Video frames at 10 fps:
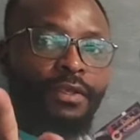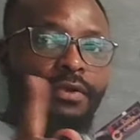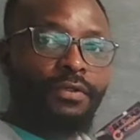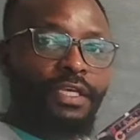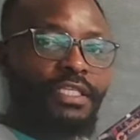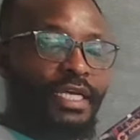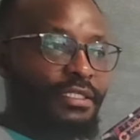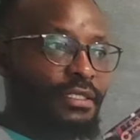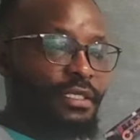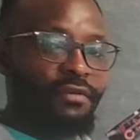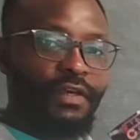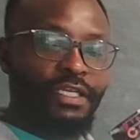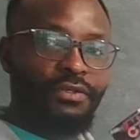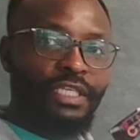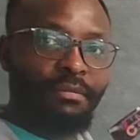you know, this has
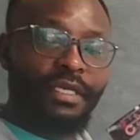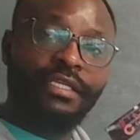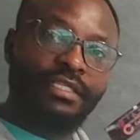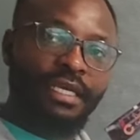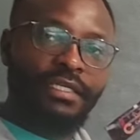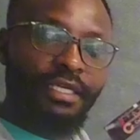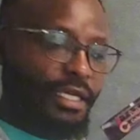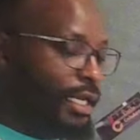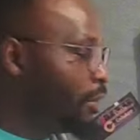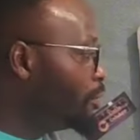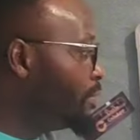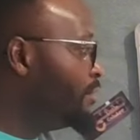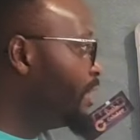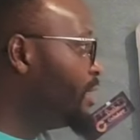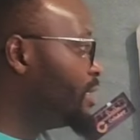given you some insight, and I hope
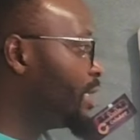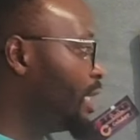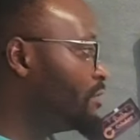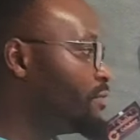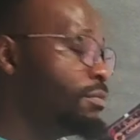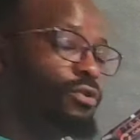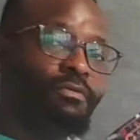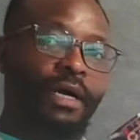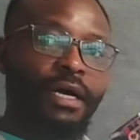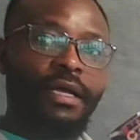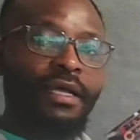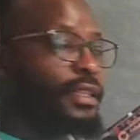even these guys from Uber,